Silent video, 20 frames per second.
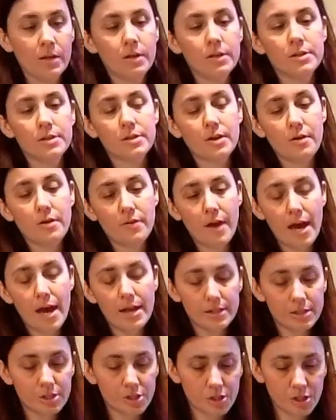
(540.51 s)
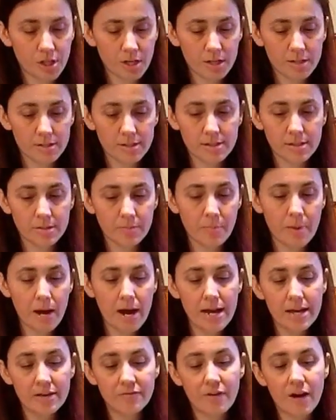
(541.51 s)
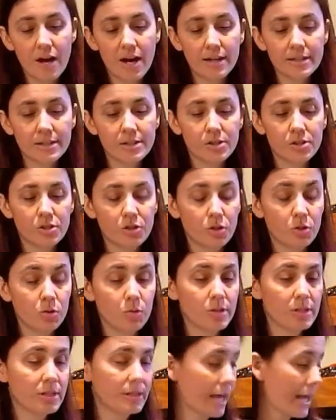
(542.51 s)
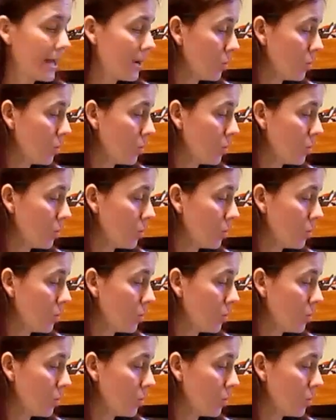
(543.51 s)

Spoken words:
So that is just my advice, to stay